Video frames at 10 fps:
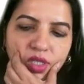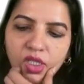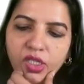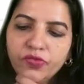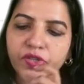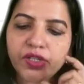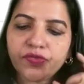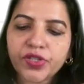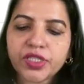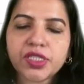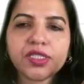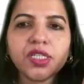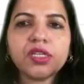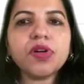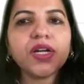If the defect is in
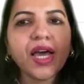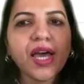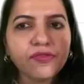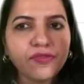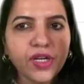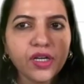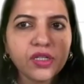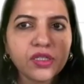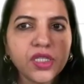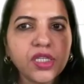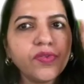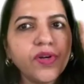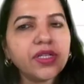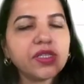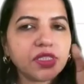E1 alpha, E1
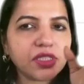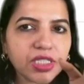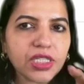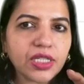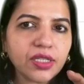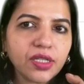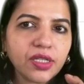gene,